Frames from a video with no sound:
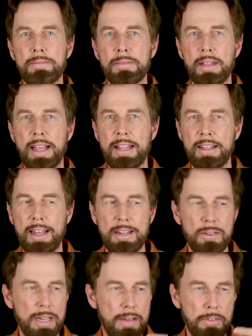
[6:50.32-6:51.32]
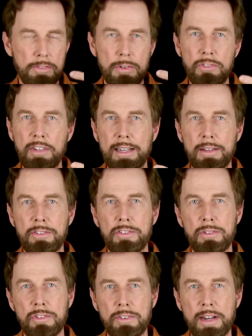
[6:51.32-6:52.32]
And then you have a few seconds
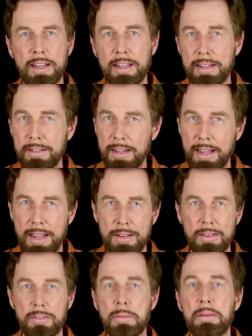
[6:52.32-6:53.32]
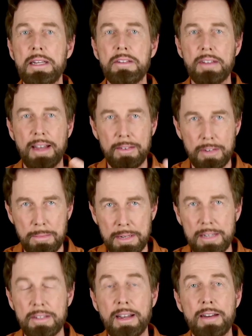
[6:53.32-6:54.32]
to try again and repeat and
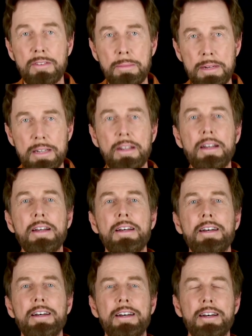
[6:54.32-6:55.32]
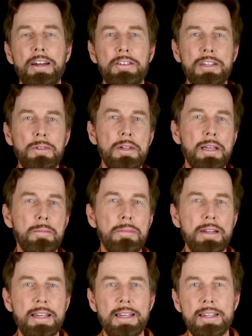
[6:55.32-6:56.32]
repeat and repeat until you can
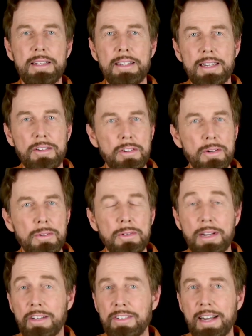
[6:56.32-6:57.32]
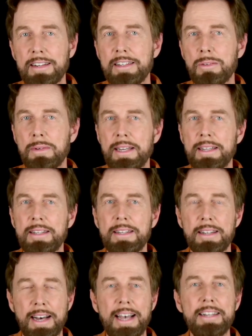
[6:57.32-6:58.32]
play the intro exactly the way
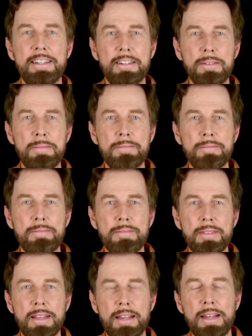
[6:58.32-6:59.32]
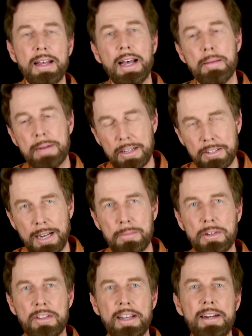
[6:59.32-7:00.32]
I did. And by the time
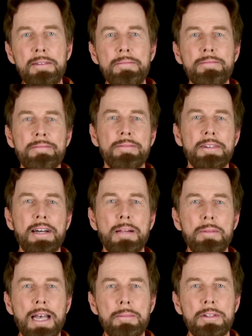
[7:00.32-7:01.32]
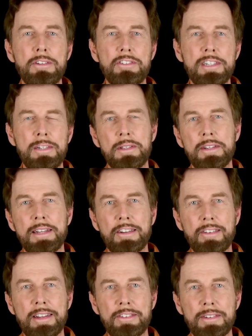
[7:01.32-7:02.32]
you're there, I'll be happy to see you in the
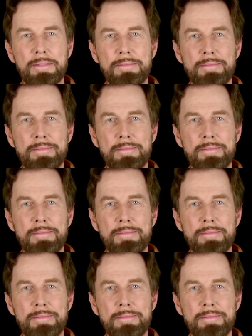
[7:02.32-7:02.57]
next lesson.